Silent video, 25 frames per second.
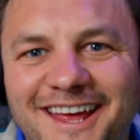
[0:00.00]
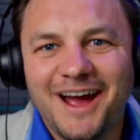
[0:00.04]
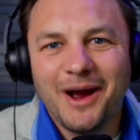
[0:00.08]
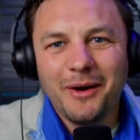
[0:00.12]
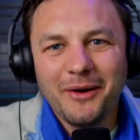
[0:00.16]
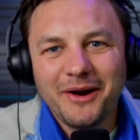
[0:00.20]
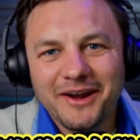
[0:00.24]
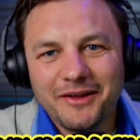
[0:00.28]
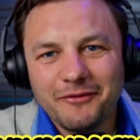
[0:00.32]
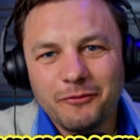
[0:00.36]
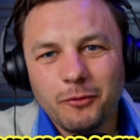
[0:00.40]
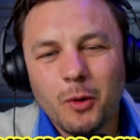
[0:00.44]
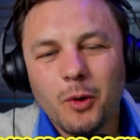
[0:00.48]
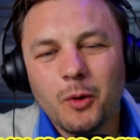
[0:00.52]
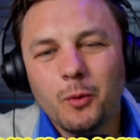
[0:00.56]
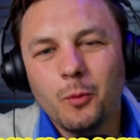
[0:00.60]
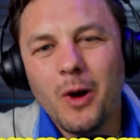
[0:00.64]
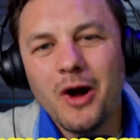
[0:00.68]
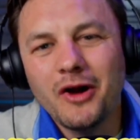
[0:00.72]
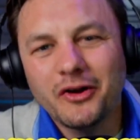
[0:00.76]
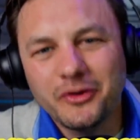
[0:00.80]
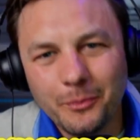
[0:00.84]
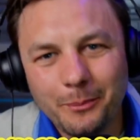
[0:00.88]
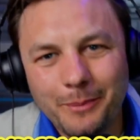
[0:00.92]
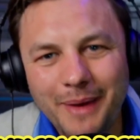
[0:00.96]
right, everyone,
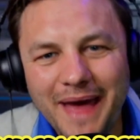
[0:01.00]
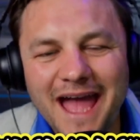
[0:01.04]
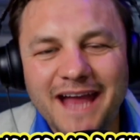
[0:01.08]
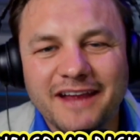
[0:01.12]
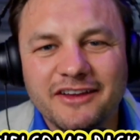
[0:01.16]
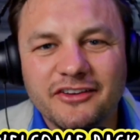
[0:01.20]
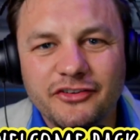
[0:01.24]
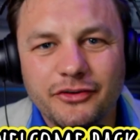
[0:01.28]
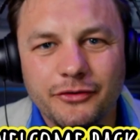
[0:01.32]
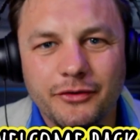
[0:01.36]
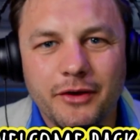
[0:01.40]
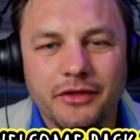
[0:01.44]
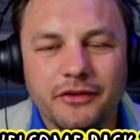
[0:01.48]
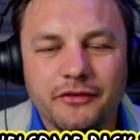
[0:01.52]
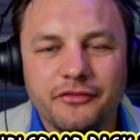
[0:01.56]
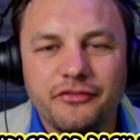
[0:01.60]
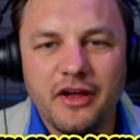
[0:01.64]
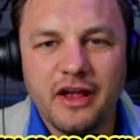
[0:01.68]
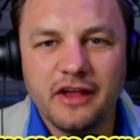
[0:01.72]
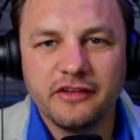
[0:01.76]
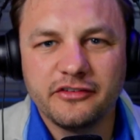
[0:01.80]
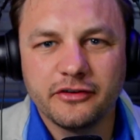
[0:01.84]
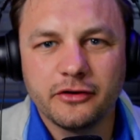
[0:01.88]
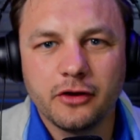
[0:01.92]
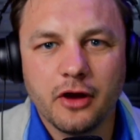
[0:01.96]
welcome back into another
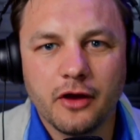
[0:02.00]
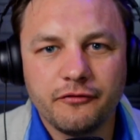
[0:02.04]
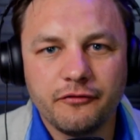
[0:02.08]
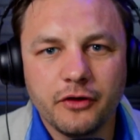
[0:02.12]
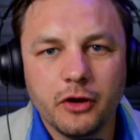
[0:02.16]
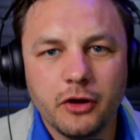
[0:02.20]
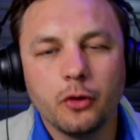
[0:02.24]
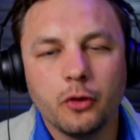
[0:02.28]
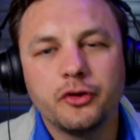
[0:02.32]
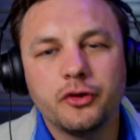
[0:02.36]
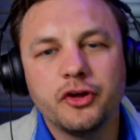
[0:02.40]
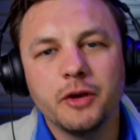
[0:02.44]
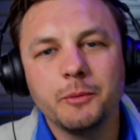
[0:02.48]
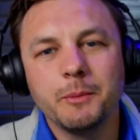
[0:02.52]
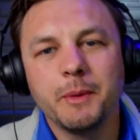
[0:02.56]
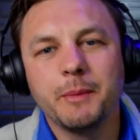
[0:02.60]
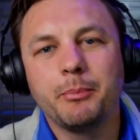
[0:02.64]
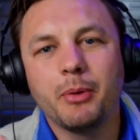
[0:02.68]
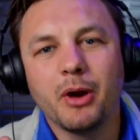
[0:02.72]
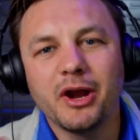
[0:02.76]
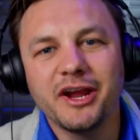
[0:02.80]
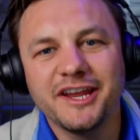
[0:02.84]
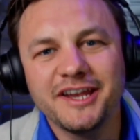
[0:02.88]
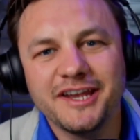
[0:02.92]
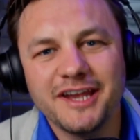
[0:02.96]
fantasy golf video. Going to be
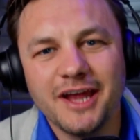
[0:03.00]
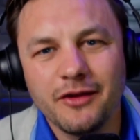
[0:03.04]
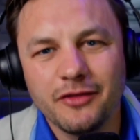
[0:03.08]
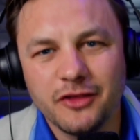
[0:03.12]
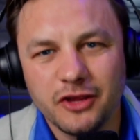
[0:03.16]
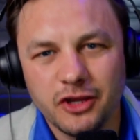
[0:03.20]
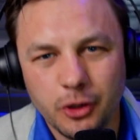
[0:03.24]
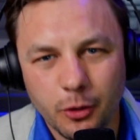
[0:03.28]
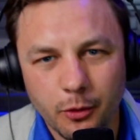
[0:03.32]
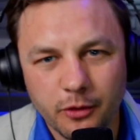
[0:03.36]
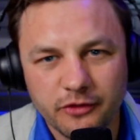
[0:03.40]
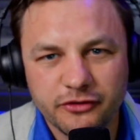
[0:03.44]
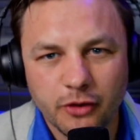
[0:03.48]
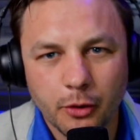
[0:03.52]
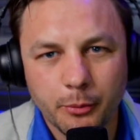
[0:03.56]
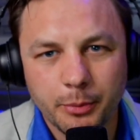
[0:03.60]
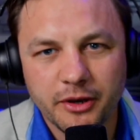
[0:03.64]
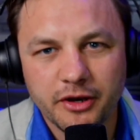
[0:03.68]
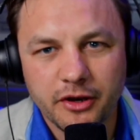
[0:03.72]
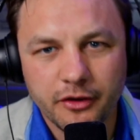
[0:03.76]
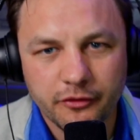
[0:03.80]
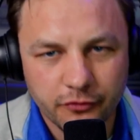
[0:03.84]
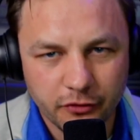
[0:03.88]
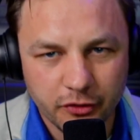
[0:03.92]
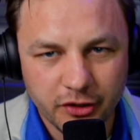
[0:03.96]
breaking down the U.S. Open
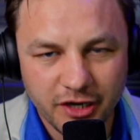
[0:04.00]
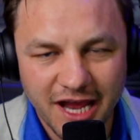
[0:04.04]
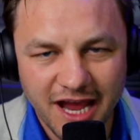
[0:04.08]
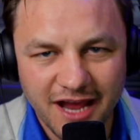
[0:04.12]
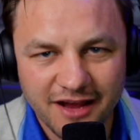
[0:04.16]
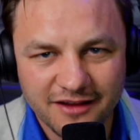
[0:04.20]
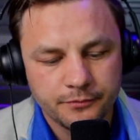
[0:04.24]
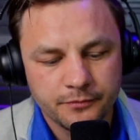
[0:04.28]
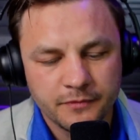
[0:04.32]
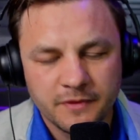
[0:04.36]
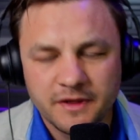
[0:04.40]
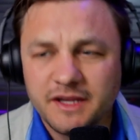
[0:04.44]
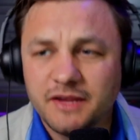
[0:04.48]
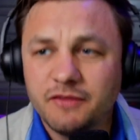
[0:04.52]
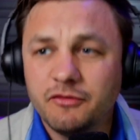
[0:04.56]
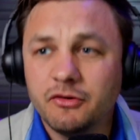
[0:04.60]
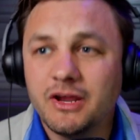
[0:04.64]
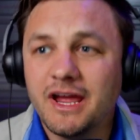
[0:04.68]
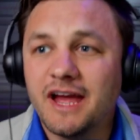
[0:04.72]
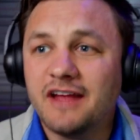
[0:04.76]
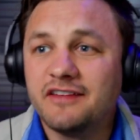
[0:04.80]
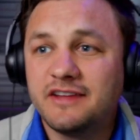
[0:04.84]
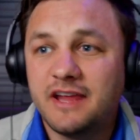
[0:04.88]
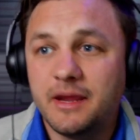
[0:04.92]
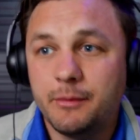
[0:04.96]
here for you guys, giving you
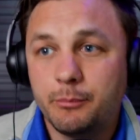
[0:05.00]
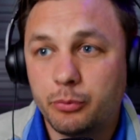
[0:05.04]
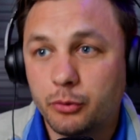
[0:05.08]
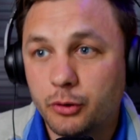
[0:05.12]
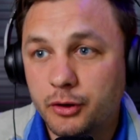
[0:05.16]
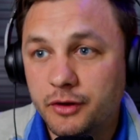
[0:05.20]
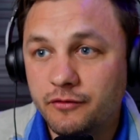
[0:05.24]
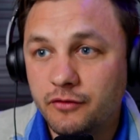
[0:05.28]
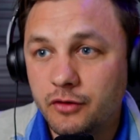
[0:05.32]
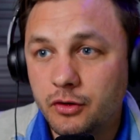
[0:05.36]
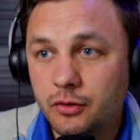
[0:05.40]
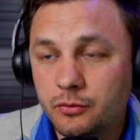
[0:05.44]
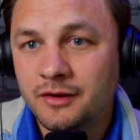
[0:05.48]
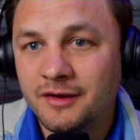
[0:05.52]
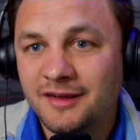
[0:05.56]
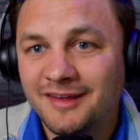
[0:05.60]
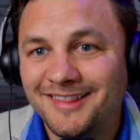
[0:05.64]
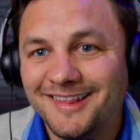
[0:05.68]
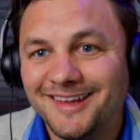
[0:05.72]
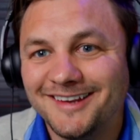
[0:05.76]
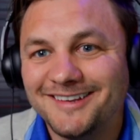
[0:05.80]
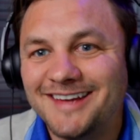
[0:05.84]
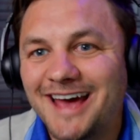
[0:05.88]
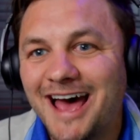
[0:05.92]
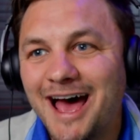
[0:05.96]
guys a preview,
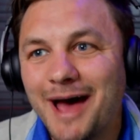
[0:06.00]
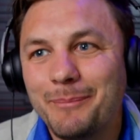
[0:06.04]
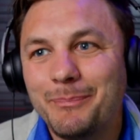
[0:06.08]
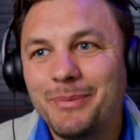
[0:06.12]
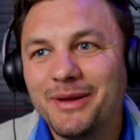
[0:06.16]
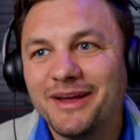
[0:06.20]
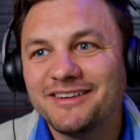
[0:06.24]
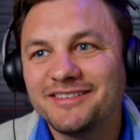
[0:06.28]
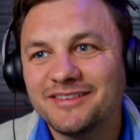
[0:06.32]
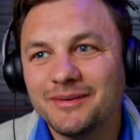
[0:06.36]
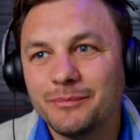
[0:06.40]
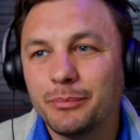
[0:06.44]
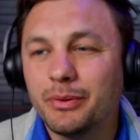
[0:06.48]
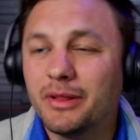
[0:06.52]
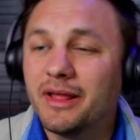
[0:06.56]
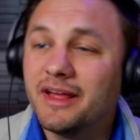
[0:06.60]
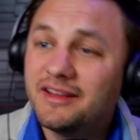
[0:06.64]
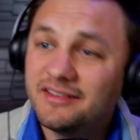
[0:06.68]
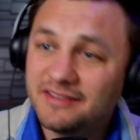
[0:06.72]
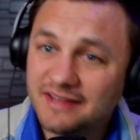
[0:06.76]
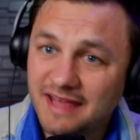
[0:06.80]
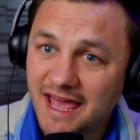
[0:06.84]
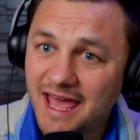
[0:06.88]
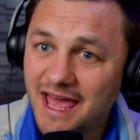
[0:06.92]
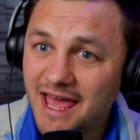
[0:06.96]
the top picks and
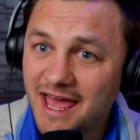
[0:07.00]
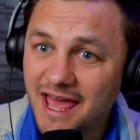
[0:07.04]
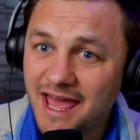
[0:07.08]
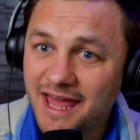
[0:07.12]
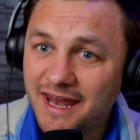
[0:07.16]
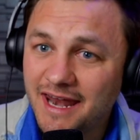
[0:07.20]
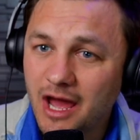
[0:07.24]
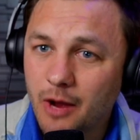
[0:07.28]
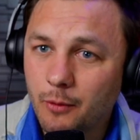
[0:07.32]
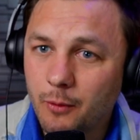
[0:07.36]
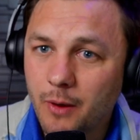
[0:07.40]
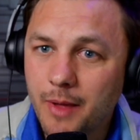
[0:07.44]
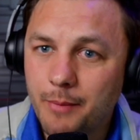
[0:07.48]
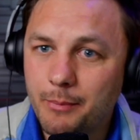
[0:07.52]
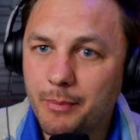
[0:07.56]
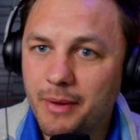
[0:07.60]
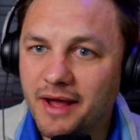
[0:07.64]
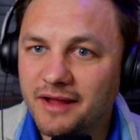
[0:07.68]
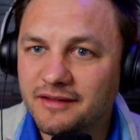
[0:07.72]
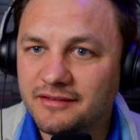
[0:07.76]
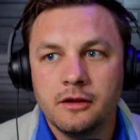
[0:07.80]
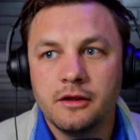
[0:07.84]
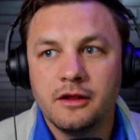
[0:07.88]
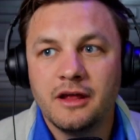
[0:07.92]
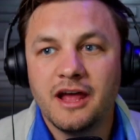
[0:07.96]
plays, and outright
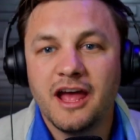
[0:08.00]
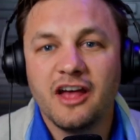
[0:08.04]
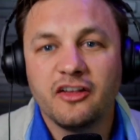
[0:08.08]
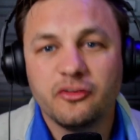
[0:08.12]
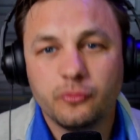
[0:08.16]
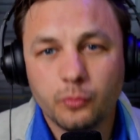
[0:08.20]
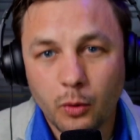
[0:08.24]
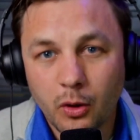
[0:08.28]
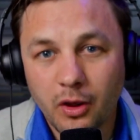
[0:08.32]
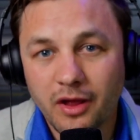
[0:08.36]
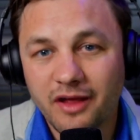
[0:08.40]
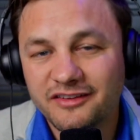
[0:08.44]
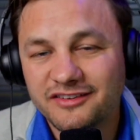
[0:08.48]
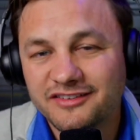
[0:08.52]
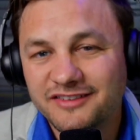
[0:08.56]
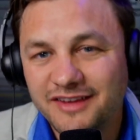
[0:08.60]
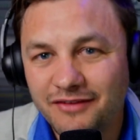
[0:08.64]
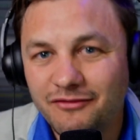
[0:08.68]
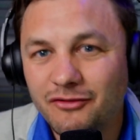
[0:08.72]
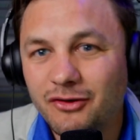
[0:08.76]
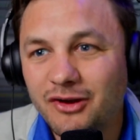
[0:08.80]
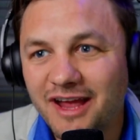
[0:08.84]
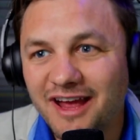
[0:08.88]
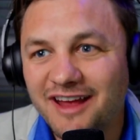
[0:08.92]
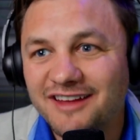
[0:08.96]
bets, as well as
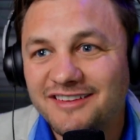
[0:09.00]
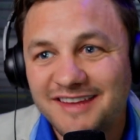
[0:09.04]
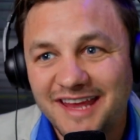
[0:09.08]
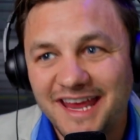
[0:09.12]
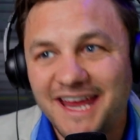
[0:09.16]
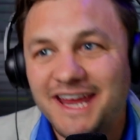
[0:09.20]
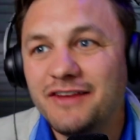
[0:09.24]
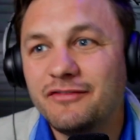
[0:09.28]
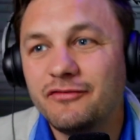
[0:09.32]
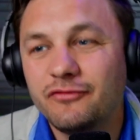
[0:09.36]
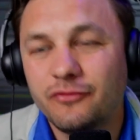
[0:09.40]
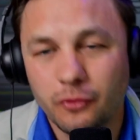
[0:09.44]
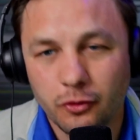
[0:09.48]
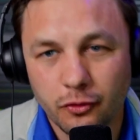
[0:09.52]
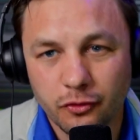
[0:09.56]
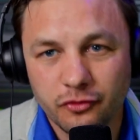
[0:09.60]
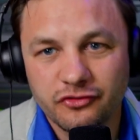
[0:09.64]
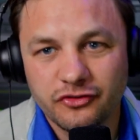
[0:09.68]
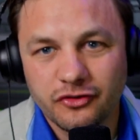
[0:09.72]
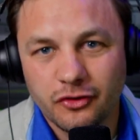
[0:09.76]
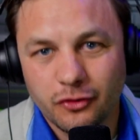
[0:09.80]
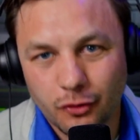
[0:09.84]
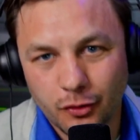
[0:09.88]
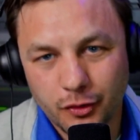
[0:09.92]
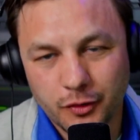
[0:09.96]
giving you guys a
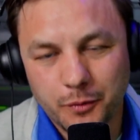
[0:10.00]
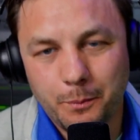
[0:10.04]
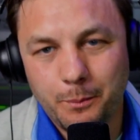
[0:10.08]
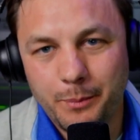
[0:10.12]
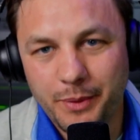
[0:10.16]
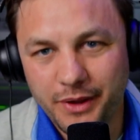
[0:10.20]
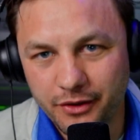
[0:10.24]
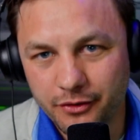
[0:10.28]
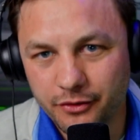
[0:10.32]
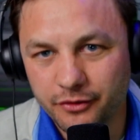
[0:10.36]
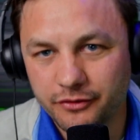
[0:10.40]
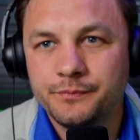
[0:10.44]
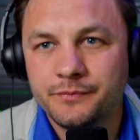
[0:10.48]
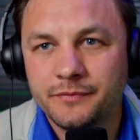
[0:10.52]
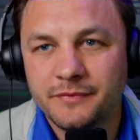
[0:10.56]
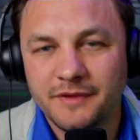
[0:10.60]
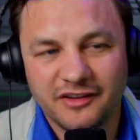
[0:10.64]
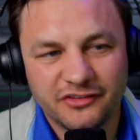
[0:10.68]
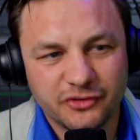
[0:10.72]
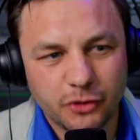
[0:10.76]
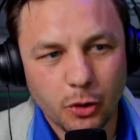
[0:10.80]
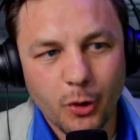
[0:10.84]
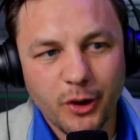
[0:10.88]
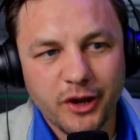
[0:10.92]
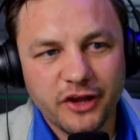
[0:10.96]
first look build.
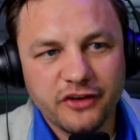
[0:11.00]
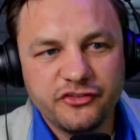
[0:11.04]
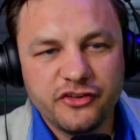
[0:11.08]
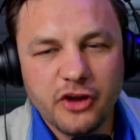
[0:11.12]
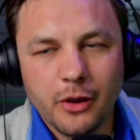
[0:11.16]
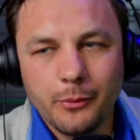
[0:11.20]
Let's go ahead and jump